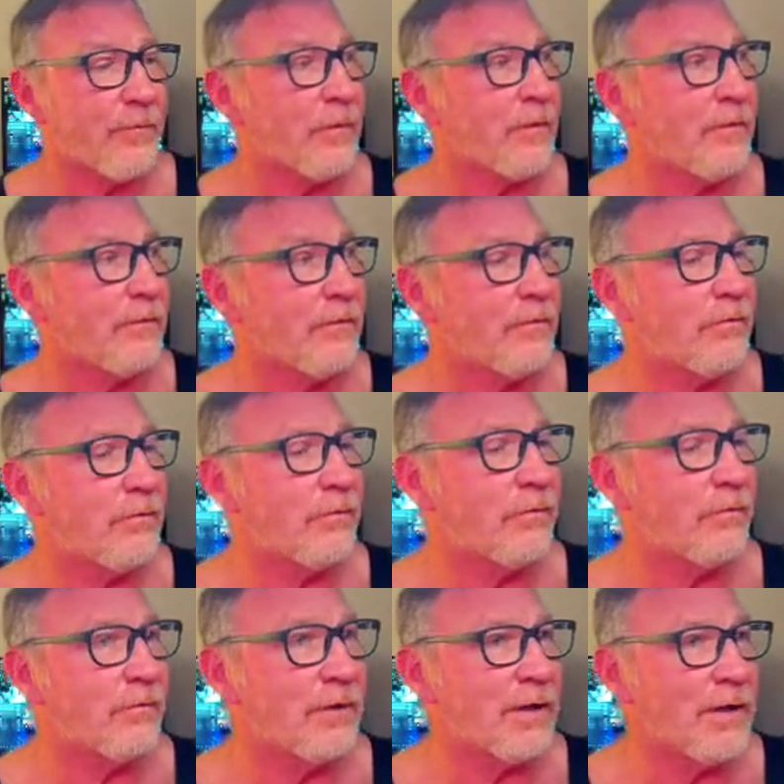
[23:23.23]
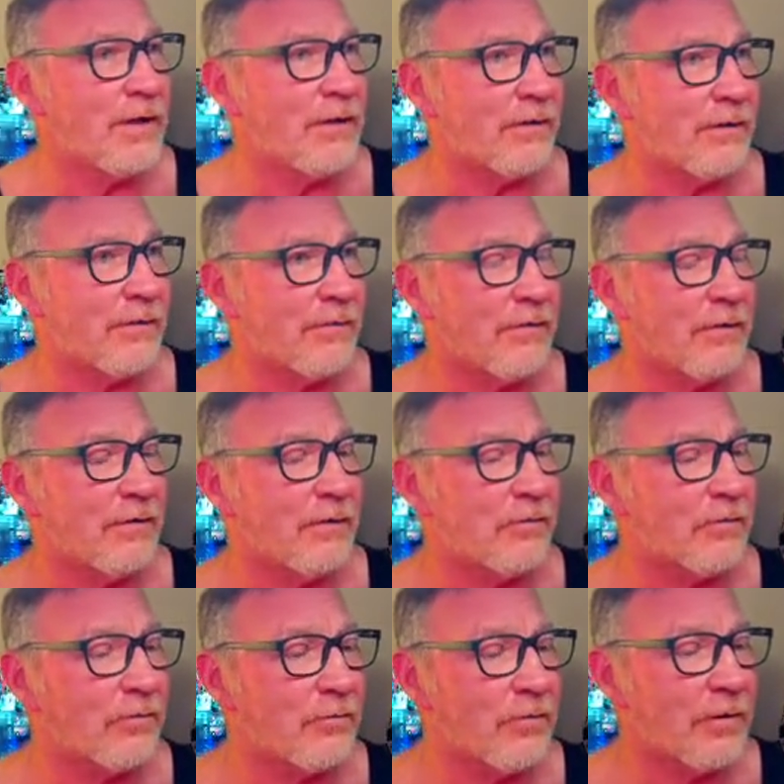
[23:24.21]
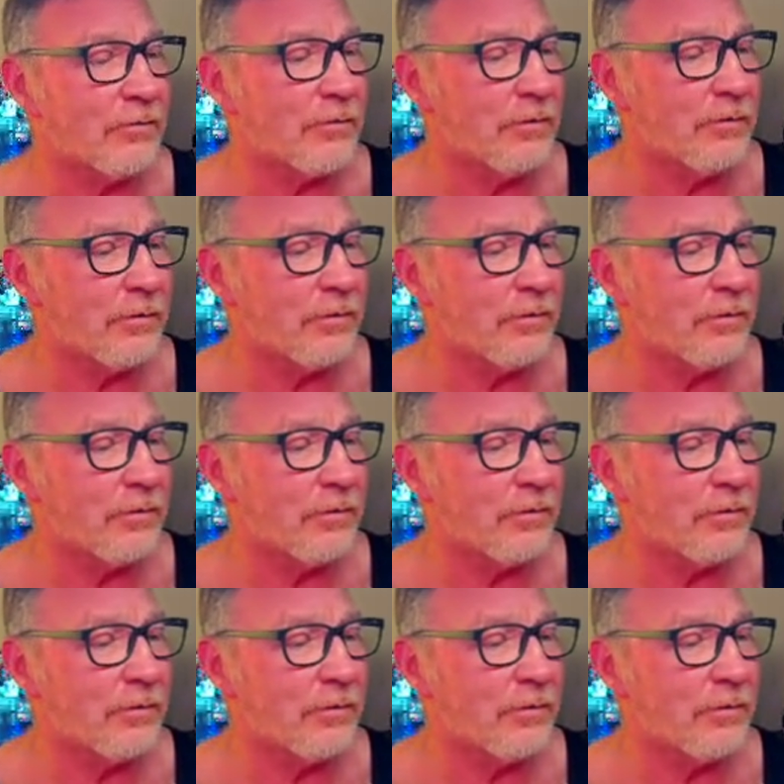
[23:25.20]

So yeah, I think that turned out good.